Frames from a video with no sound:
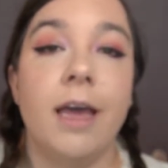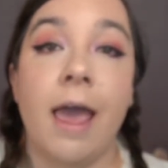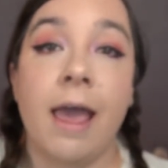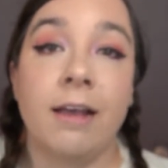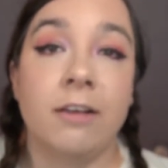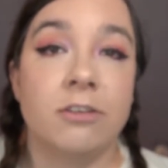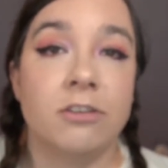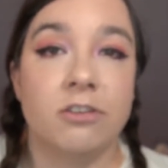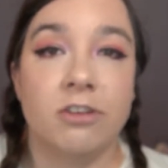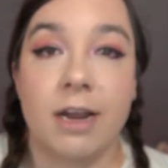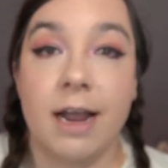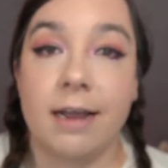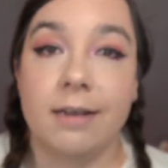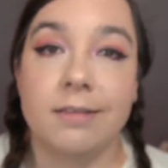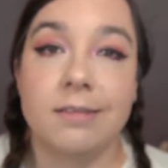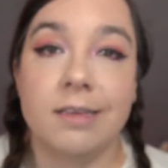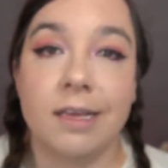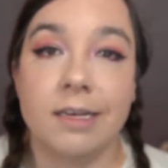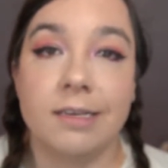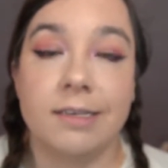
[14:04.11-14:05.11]
extract
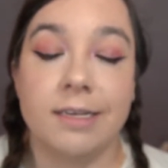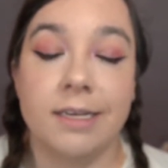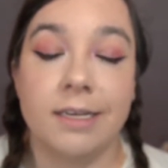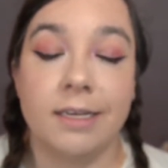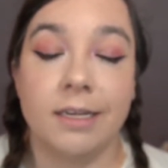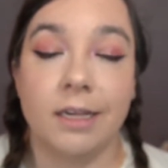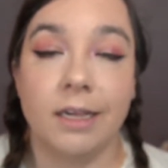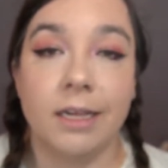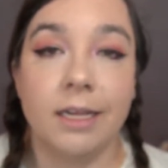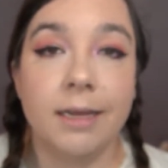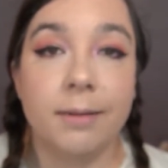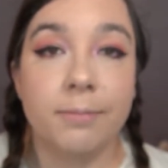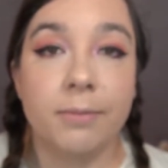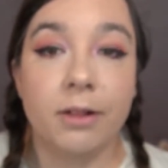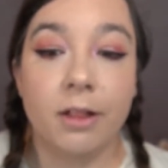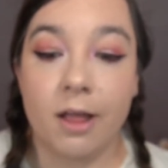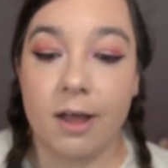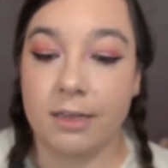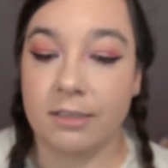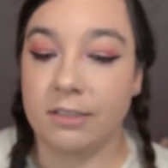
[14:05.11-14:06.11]
scented lip
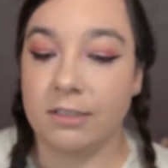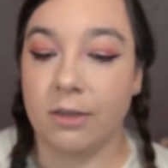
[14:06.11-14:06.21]
gloss,